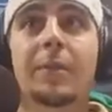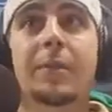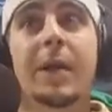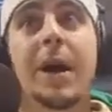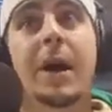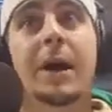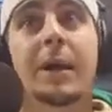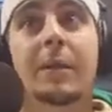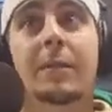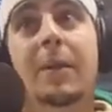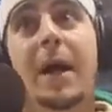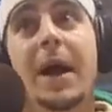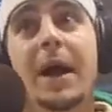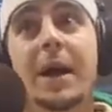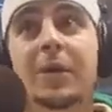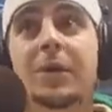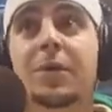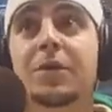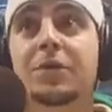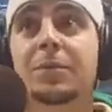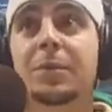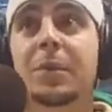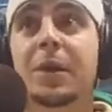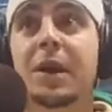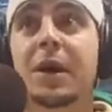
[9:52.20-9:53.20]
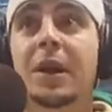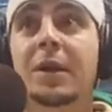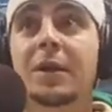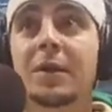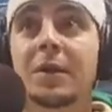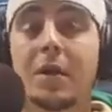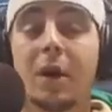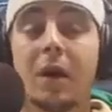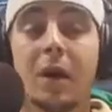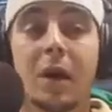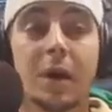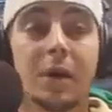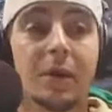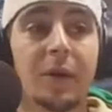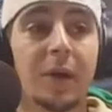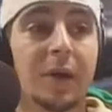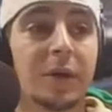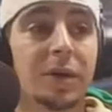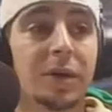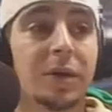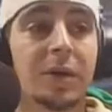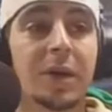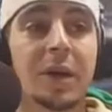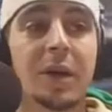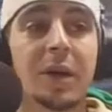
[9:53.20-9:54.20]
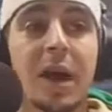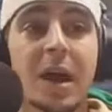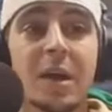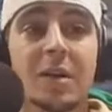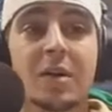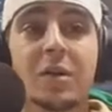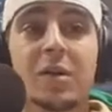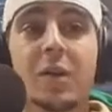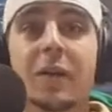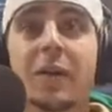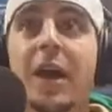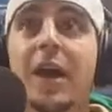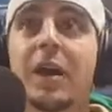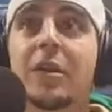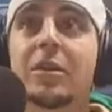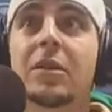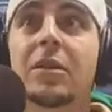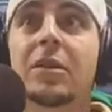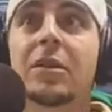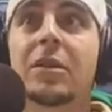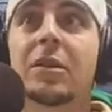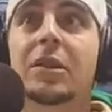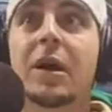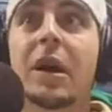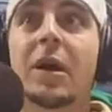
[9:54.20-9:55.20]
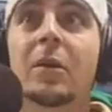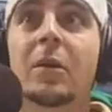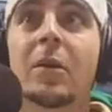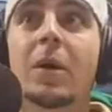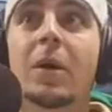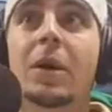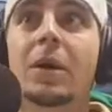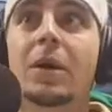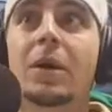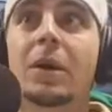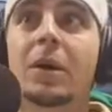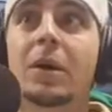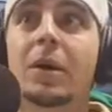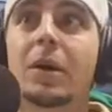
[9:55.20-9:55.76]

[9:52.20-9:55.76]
Back in the spring. You can catch it on the ACC network,